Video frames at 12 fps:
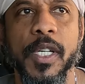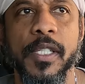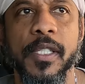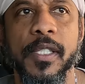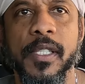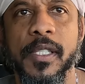
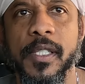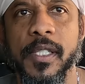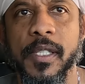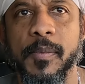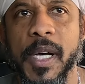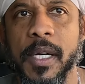Washington D.C.
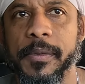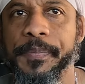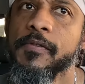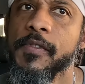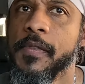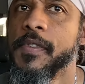in about
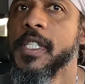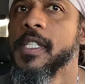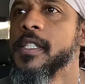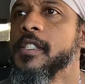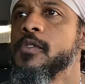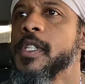
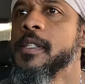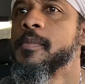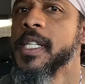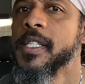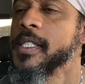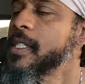15, 20
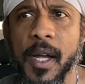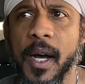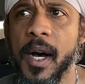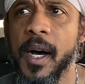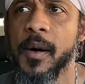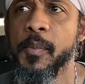minutes.
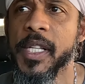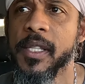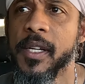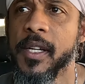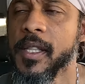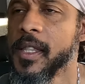Uh, but
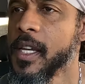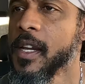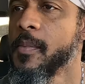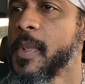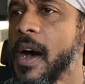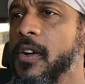the good thing
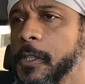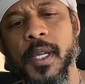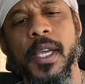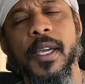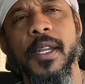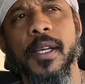about
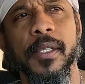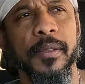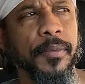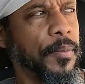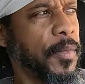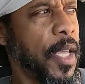eating
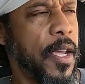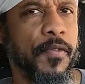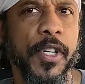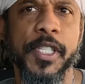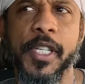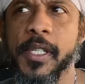in
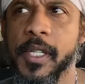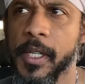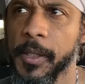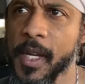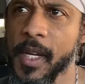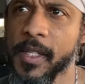
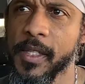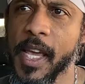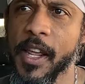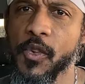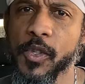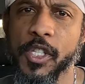Virginia is
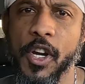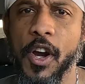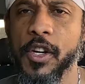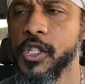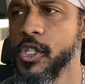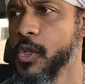they don't
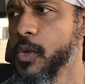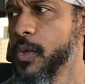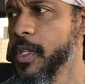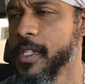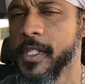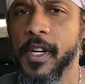charge you
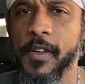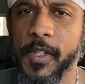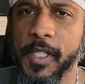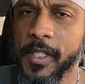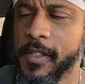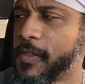a
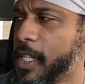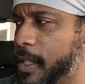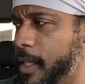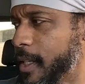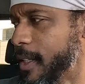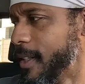service fee.